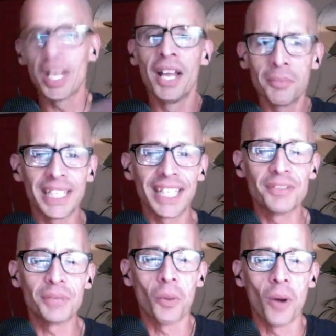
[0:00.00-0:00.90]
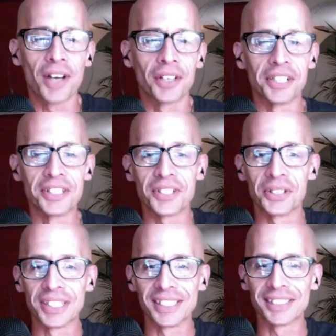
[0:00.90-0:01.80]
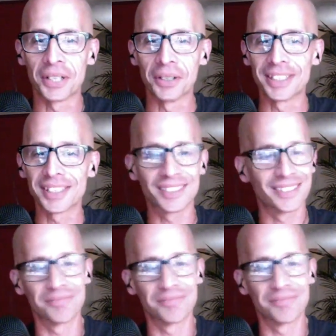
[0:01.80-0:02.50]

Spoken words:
But he gives me a water or a soda, so it's